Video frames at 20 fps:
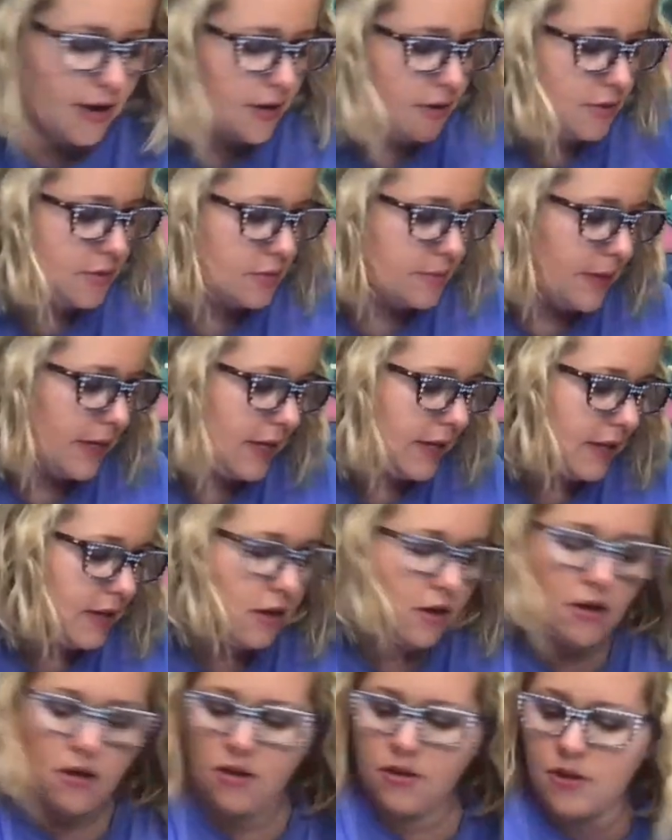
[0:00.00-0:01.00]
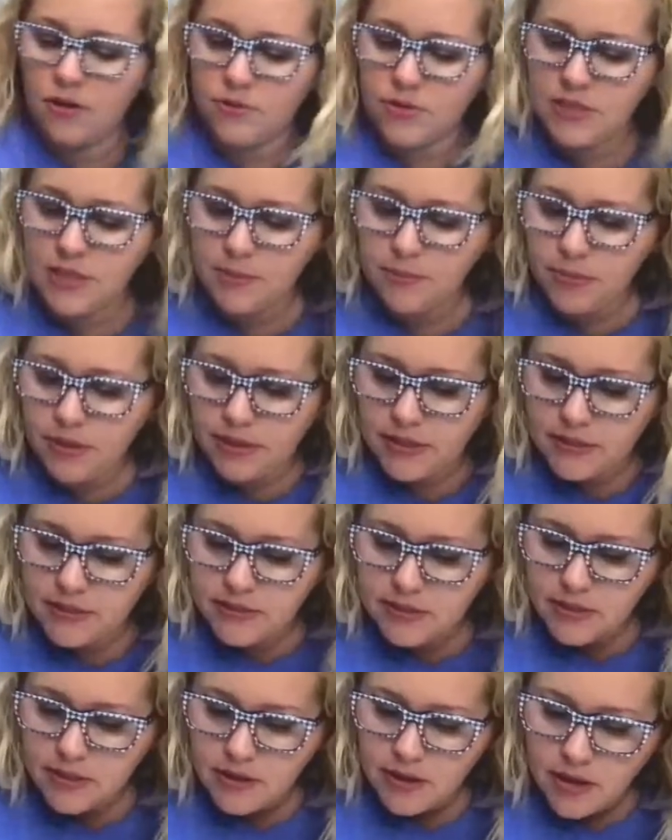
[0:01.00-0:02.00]
hose by getting all those
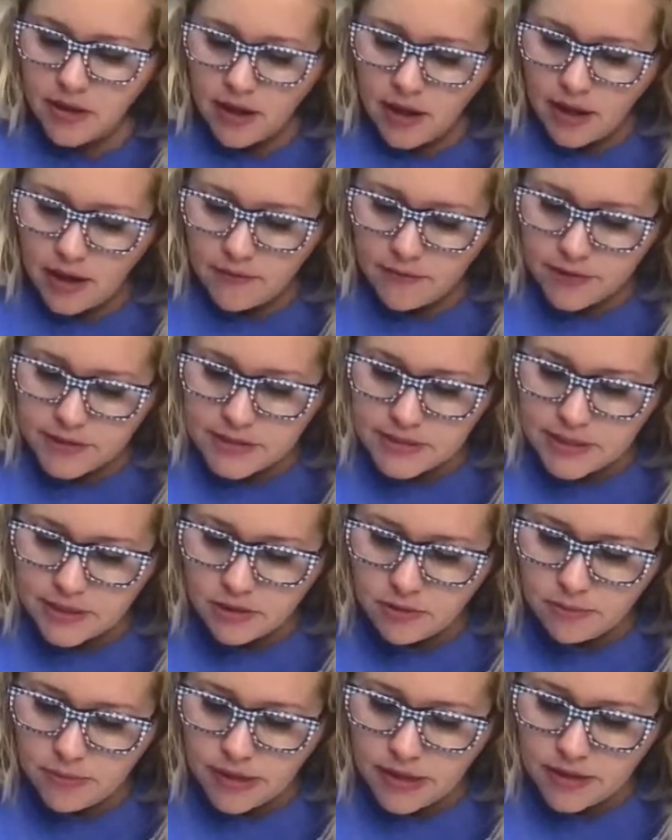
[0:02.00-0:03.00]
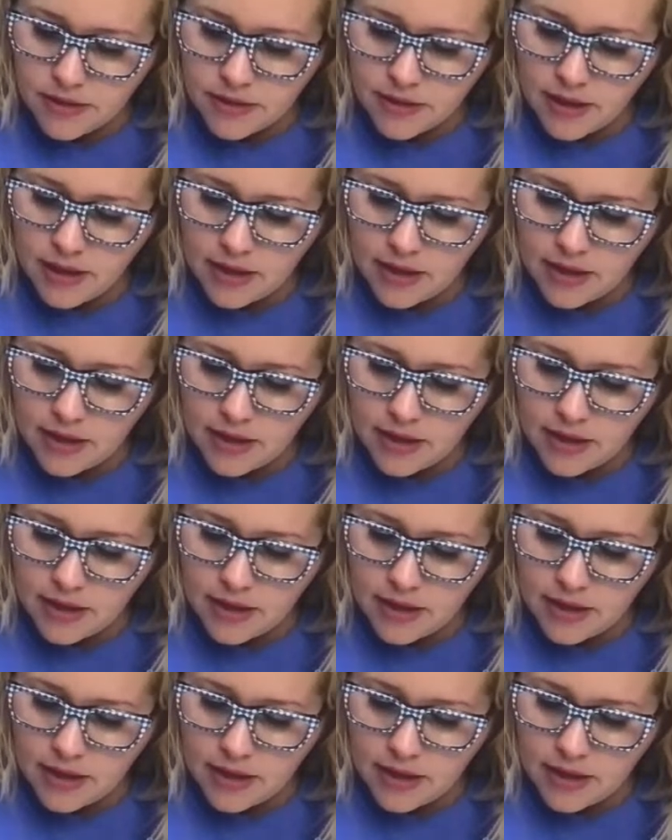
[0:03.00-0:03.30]
templates every single month,